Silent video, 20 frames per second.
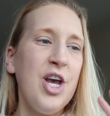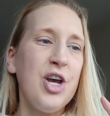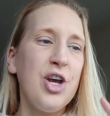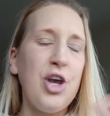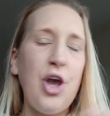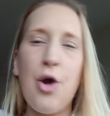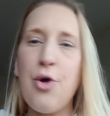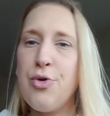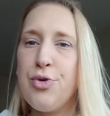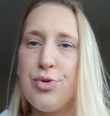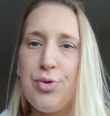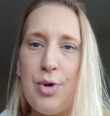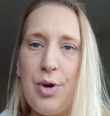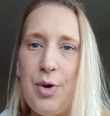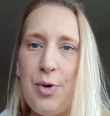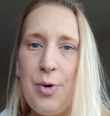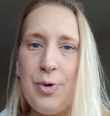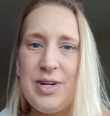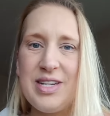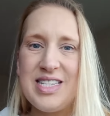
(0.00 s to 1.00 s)
go through it
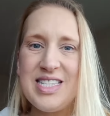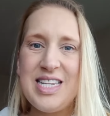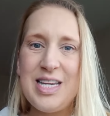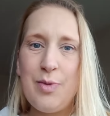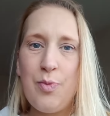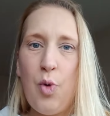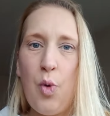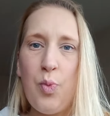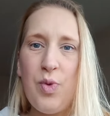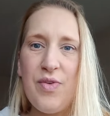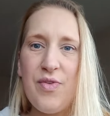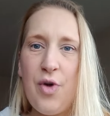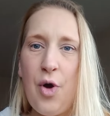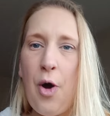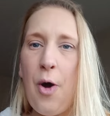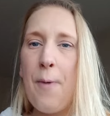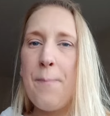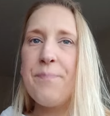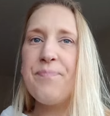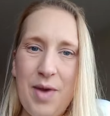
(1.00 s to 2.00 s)
all and see what we've
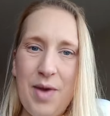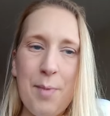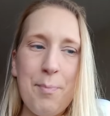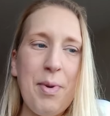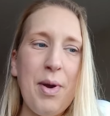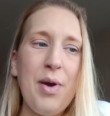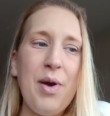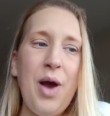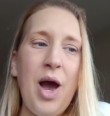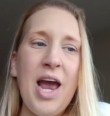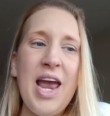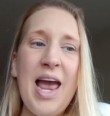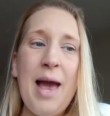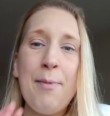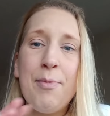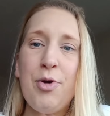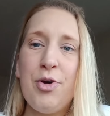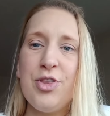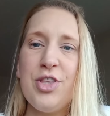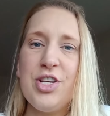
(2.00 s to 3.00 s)
got. But I
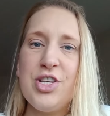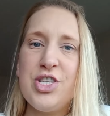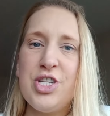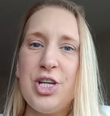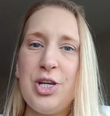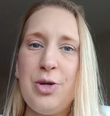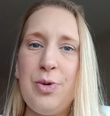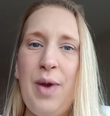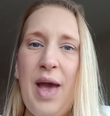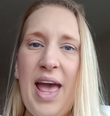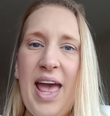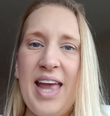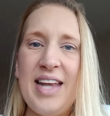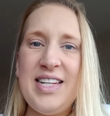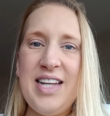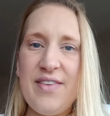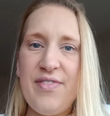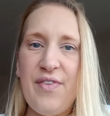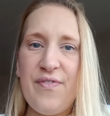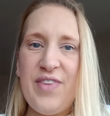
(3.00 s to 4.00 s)
am going to do
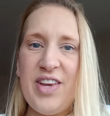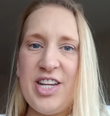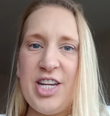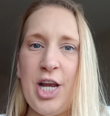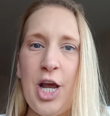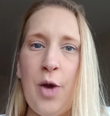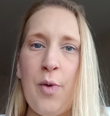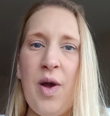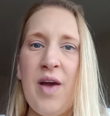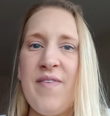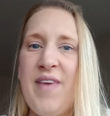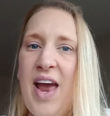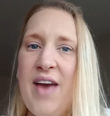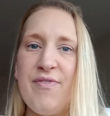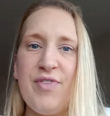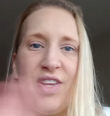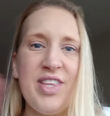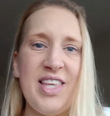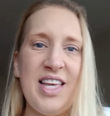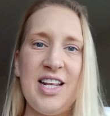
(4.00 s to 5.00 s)
another video of
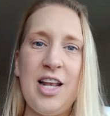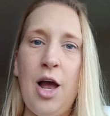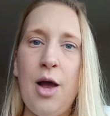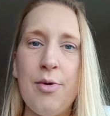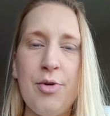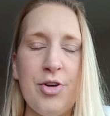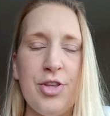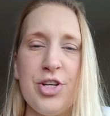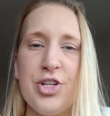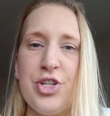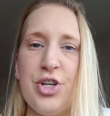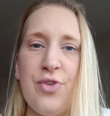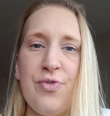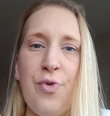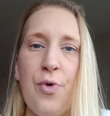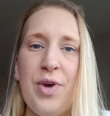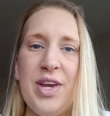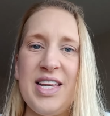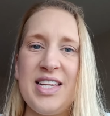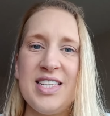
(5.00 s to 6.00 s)
everything that I'm going to do
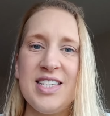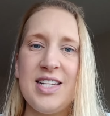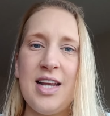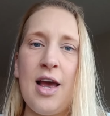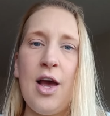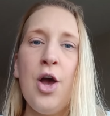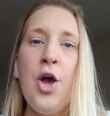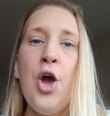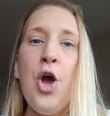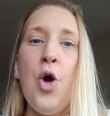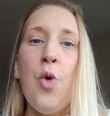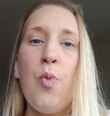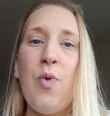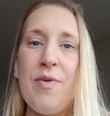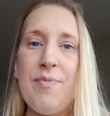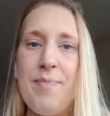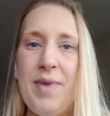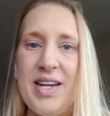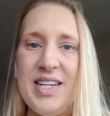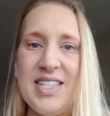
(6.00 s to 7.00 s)
for Easter
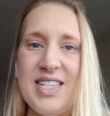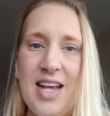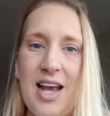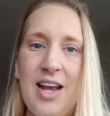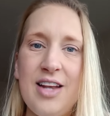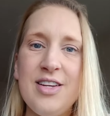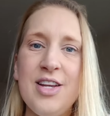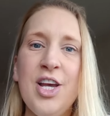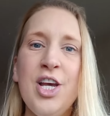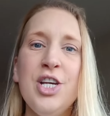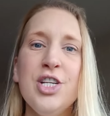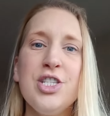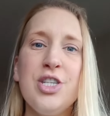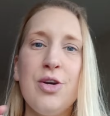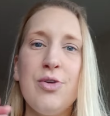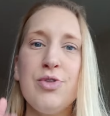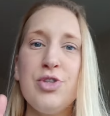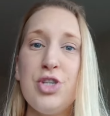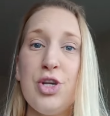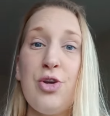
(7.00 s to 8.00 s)
with my son.
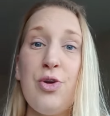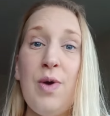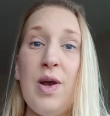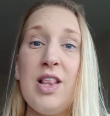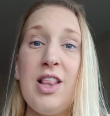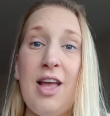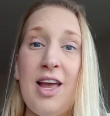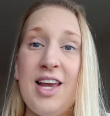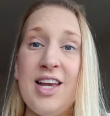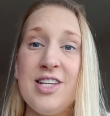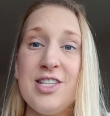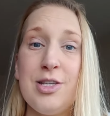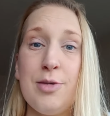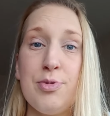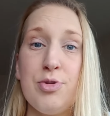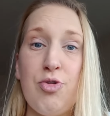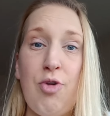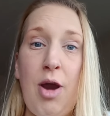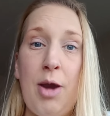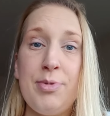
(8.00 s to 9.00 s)
So do like and
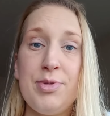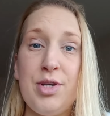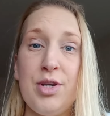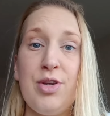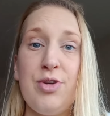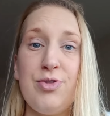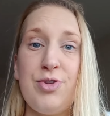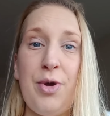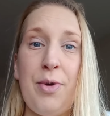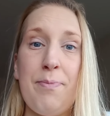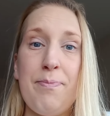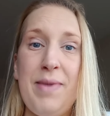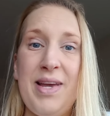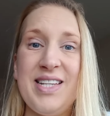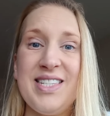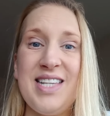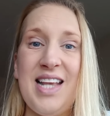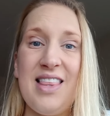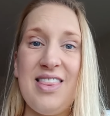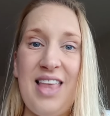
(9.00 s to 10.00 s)
subscribe so you don't
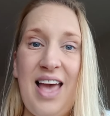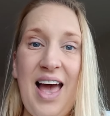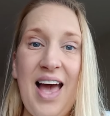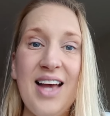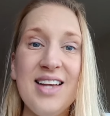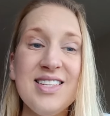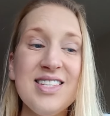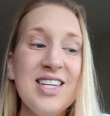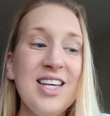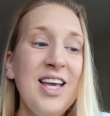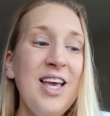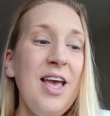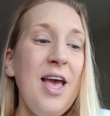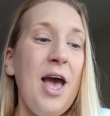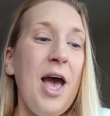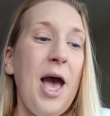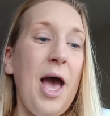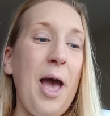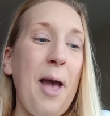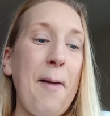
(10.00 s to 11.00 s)
miss that.
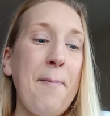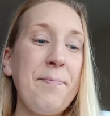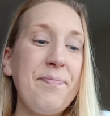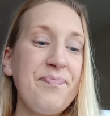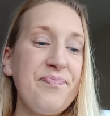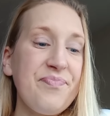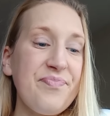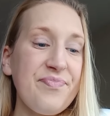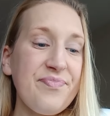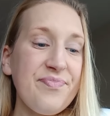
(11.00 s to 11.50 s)
Um,